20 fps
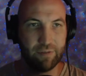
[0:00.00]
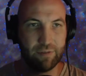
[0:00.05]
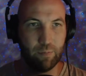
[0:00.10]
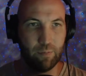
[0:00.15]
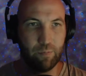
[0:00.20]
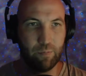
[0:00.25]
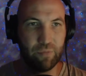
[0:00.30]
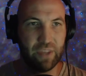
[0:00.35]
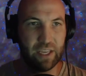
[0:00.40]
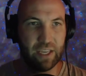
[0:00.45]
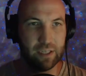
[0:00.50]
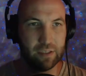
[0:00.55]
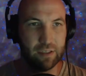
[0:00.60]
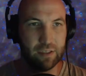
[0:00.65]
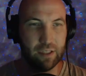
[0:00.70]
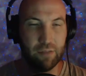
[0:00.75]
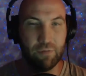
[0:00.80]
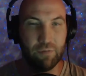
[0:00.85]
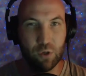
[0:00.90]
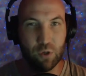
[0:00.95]
some things in
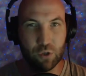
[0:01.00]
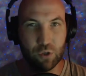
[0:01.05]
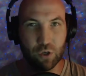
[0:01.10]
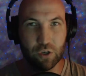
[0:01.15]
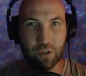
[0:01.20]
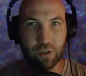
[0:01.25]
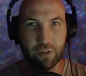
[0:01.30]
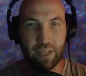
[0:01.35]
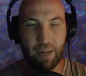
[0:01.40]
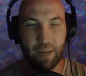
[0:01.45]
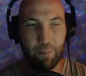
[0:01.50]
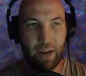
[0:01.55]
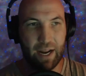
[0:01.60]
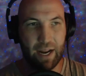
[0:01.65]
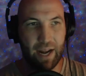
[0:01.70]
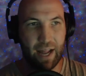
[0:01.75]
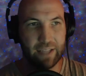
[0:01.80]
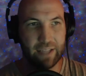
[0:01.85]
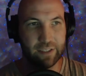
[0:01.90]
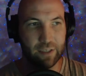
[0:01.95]
the future that might
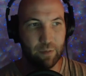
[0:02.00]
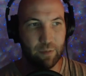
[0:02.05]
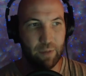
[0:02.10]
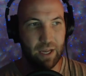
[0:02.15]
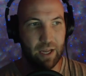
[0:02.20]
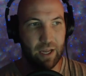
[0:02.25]
add some